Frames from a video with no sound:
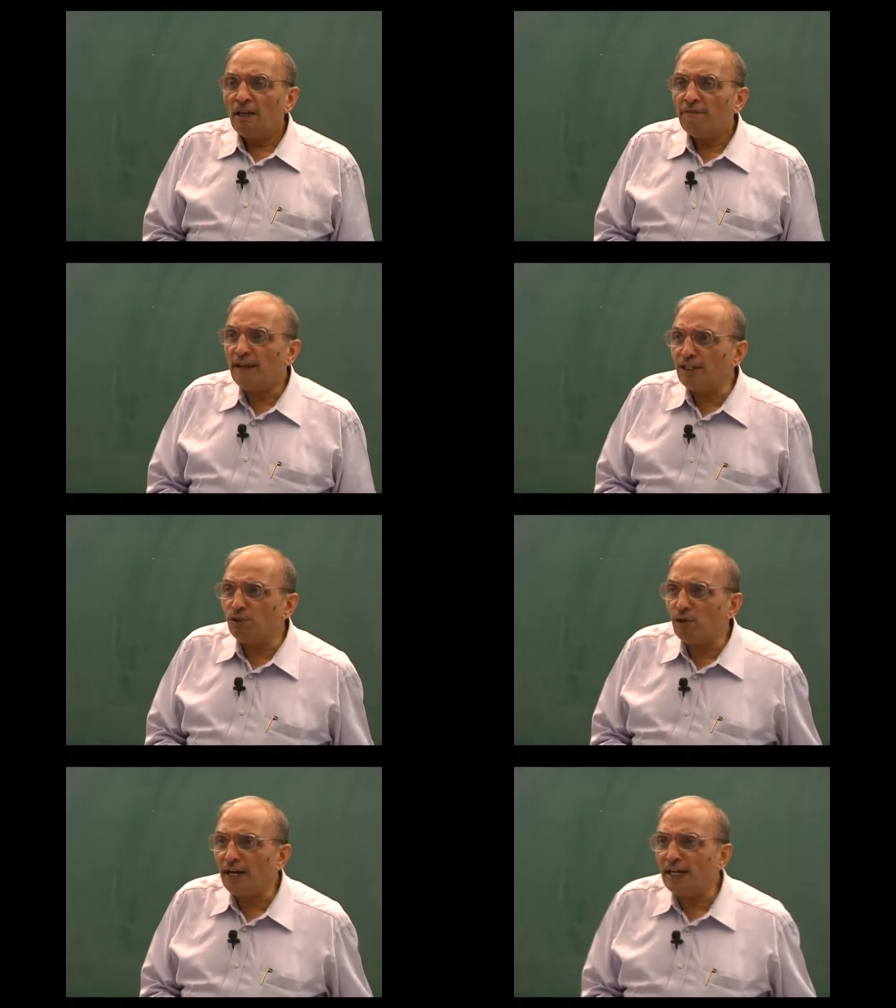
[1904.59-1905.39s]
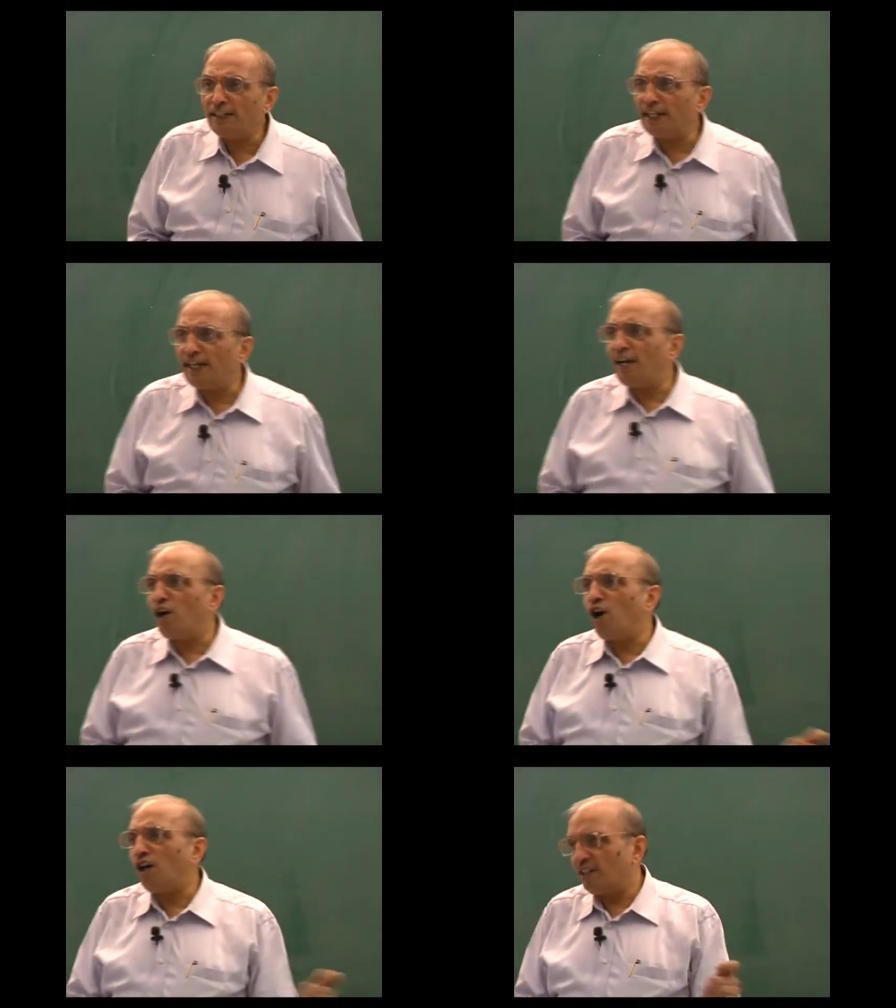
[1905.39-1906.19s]
when you enter a
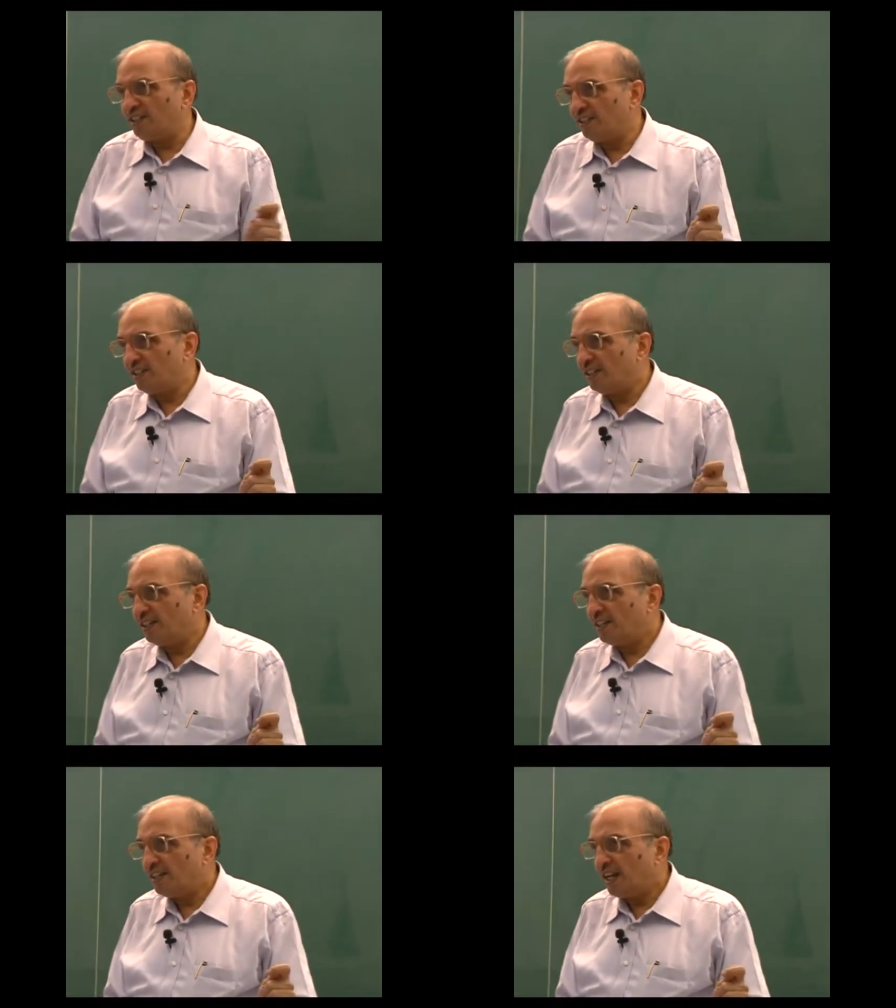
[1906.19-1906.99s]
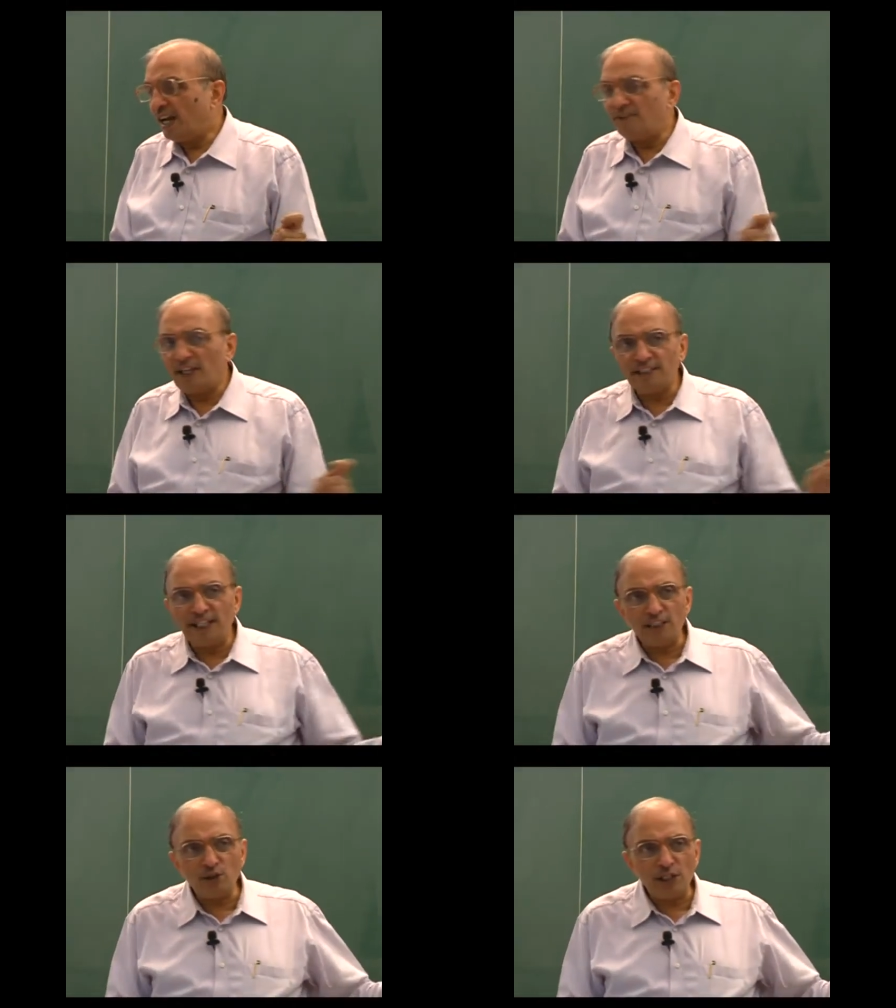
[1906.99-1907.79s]
hall, and when
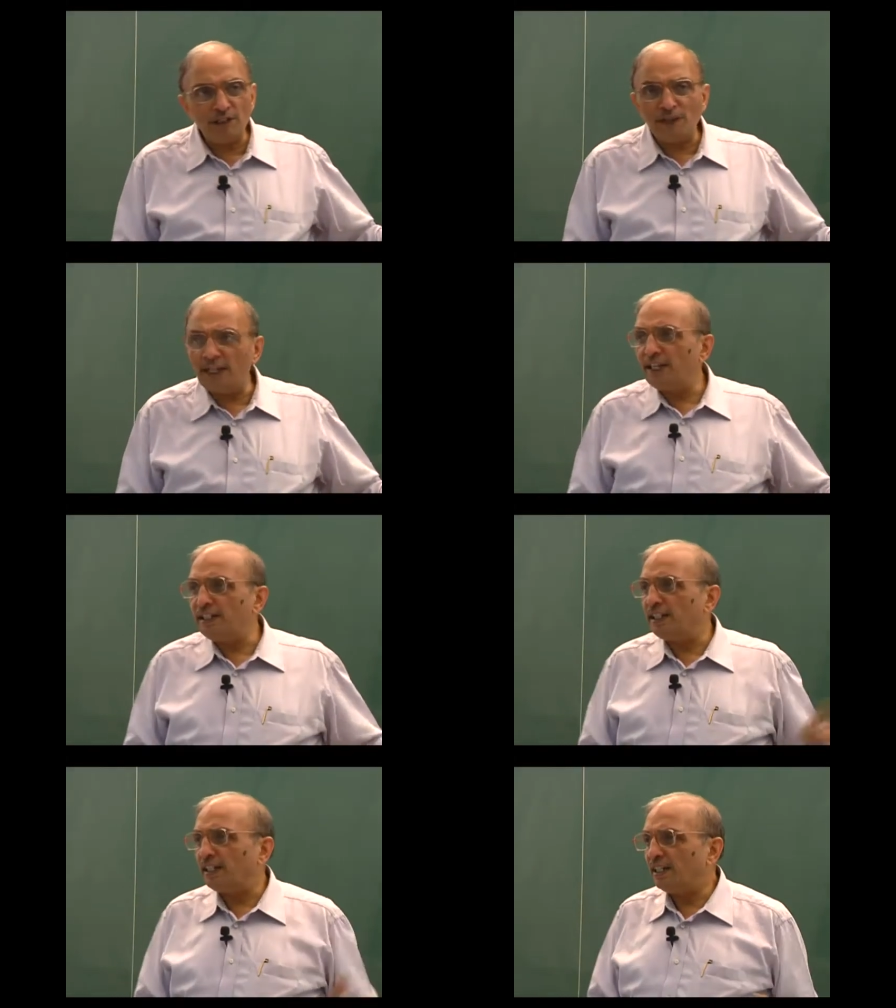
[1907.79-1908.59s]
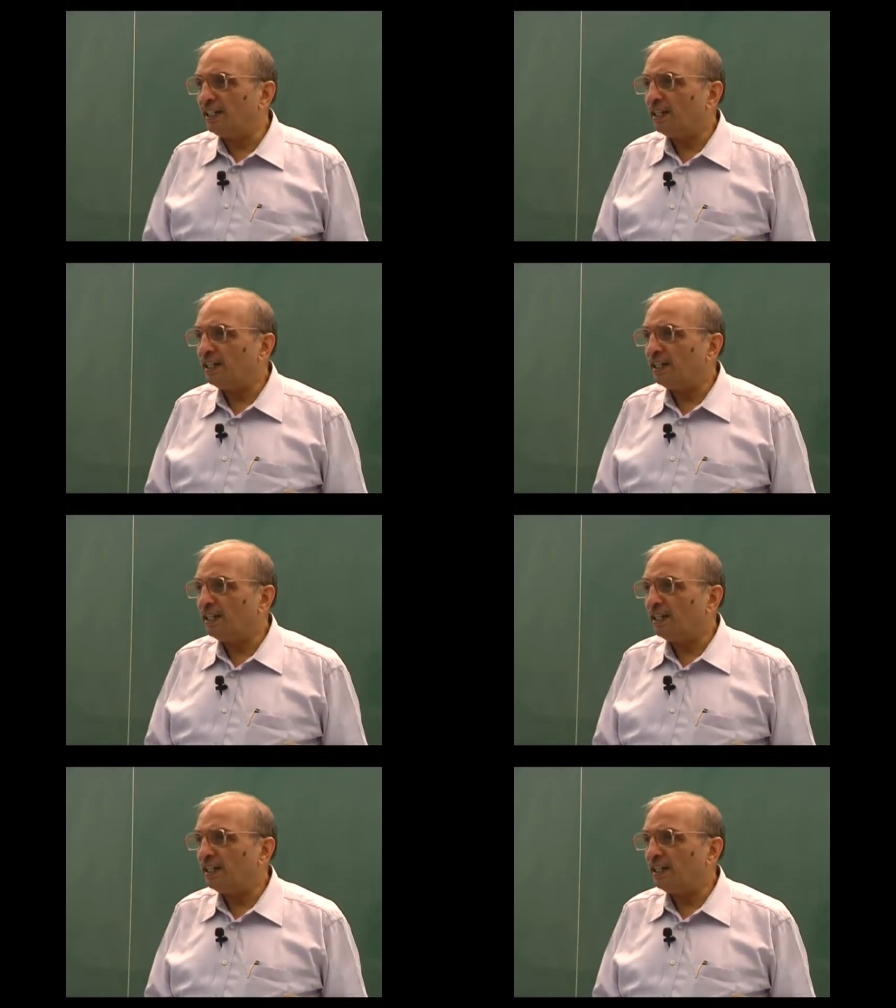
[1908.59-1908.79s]
there is only one entry,